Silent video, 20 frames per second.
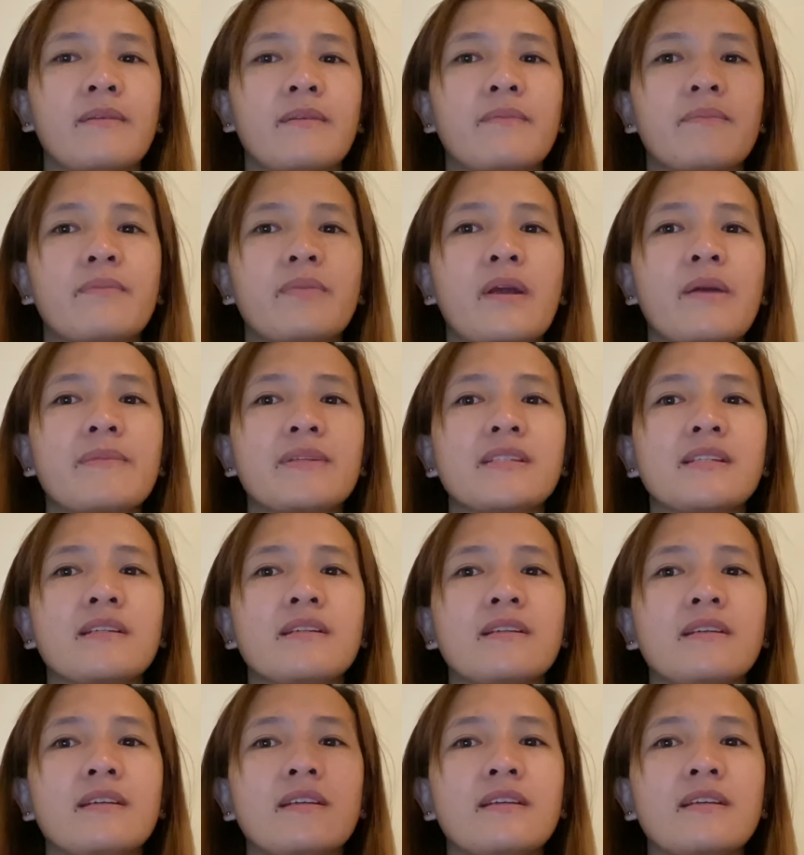
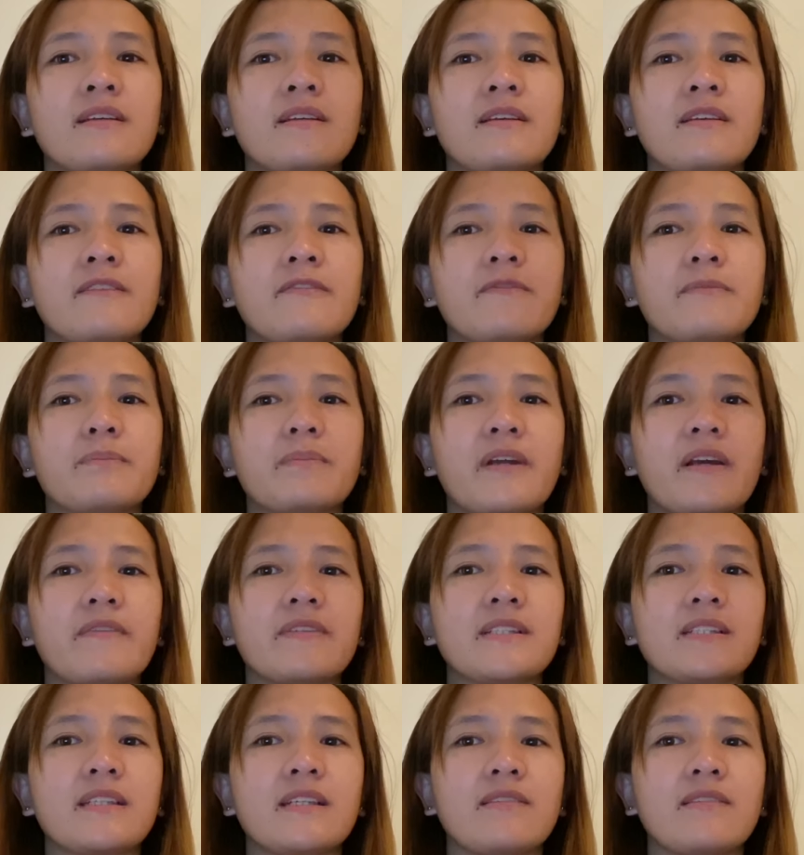Privacy
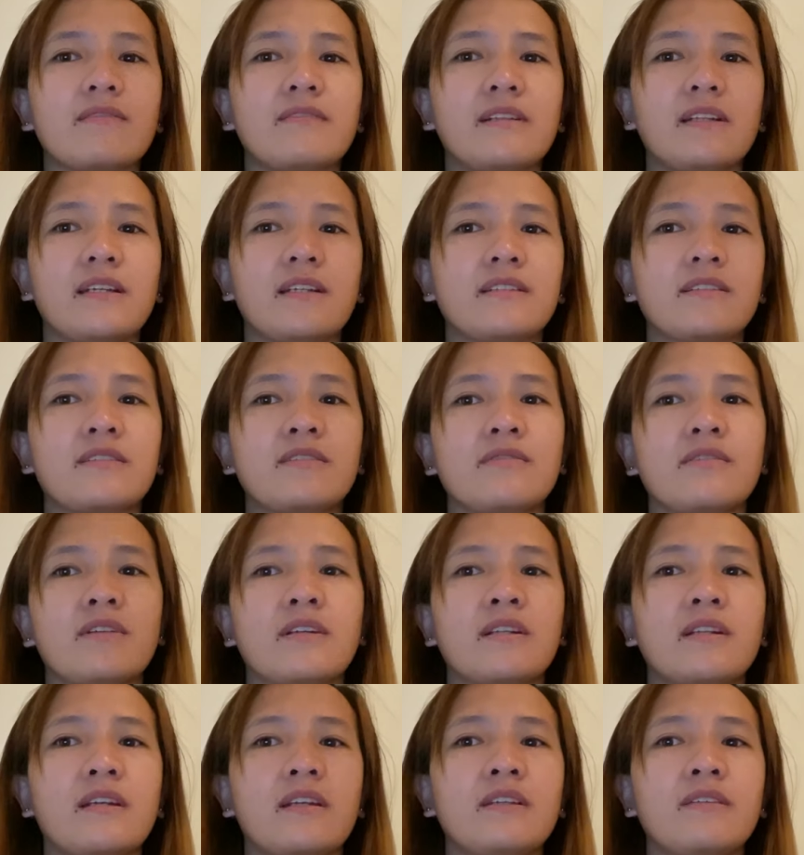relates to
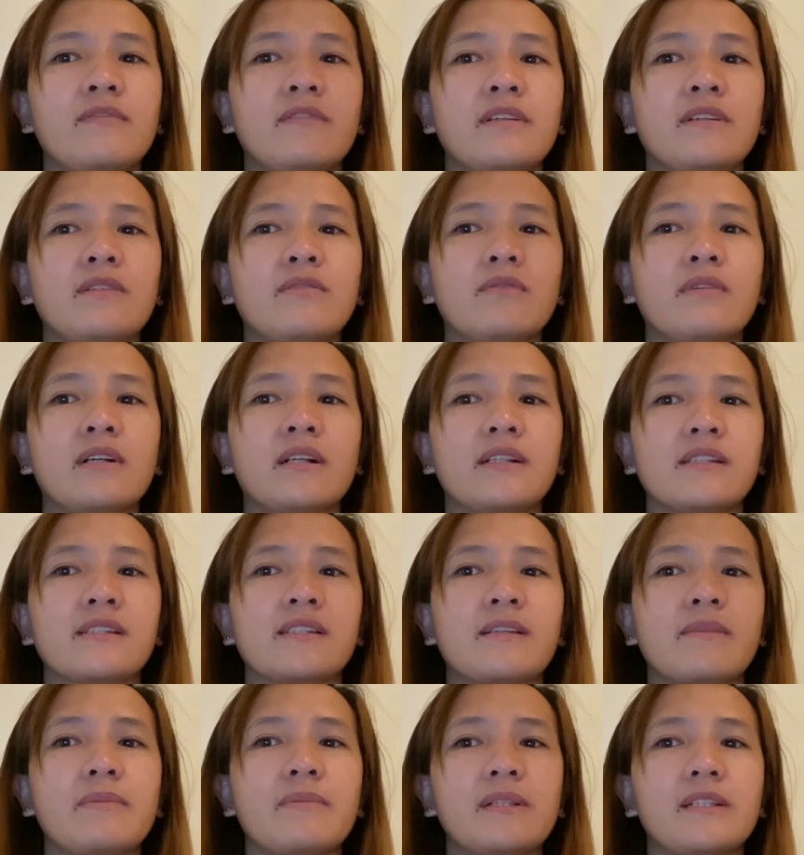an
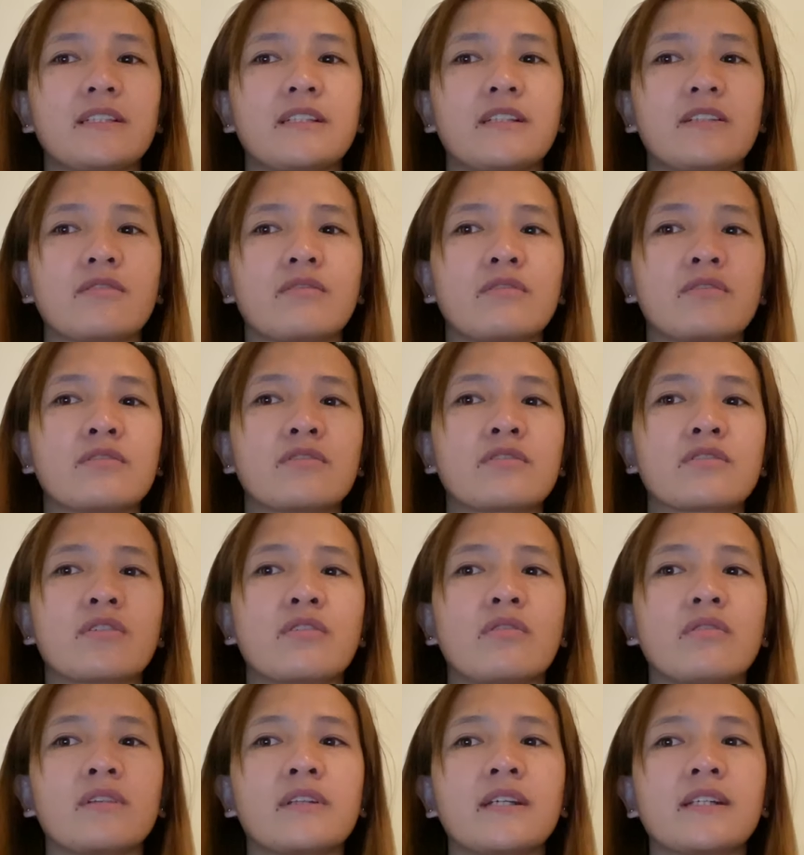individual's ability to
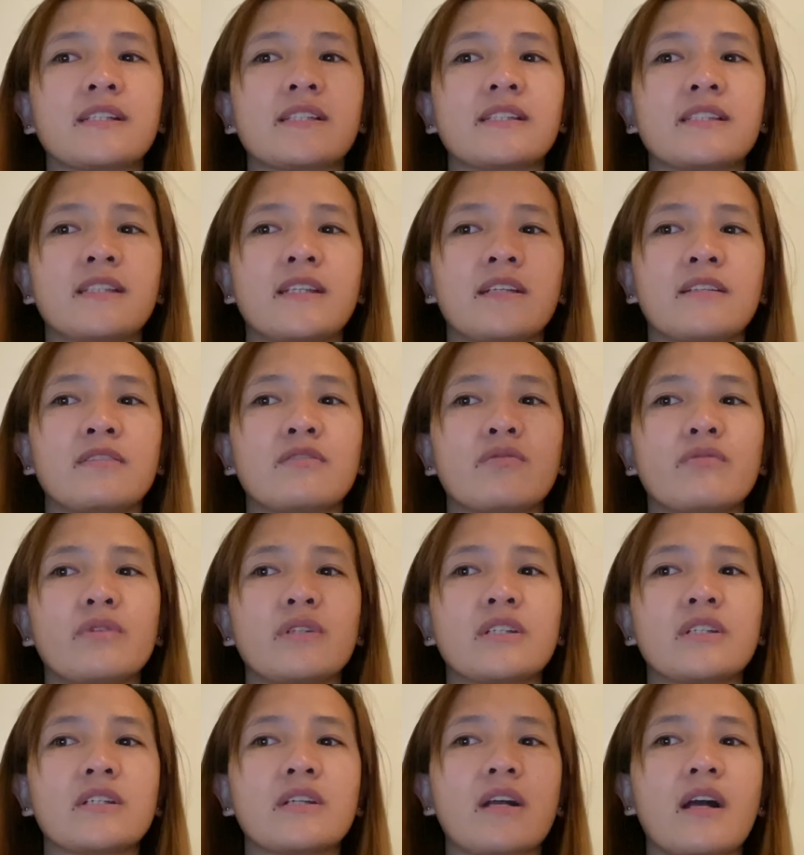control the extent to
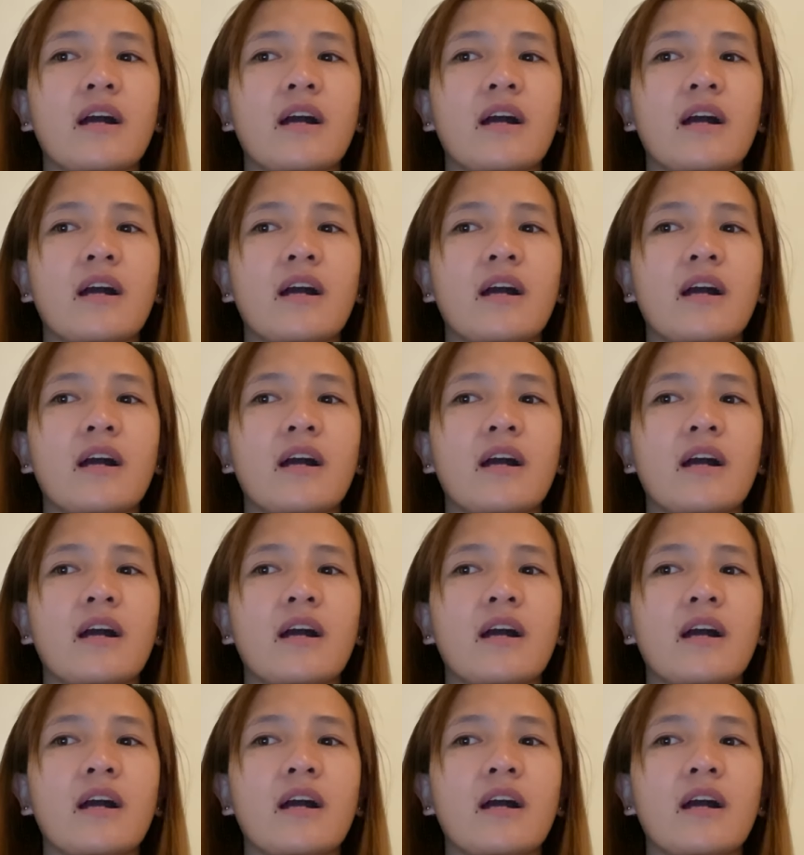which